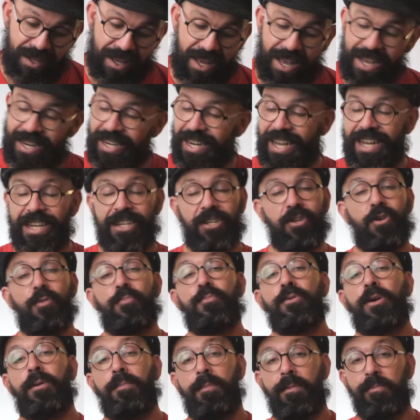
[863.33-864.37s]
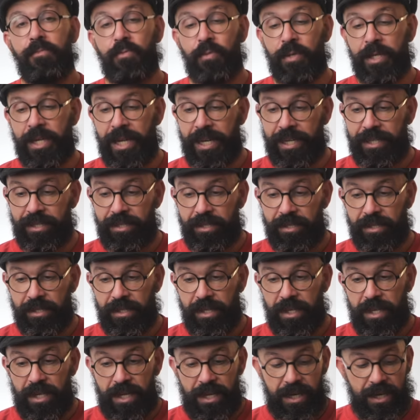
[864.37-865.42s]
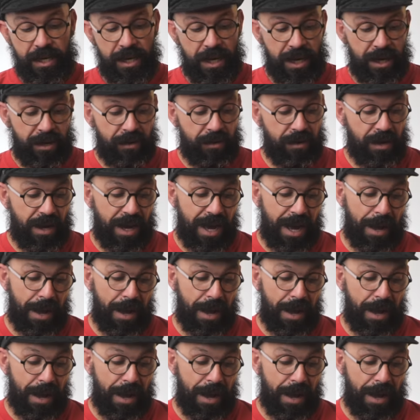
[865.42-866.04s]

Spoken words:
and I had no problems with that. Now,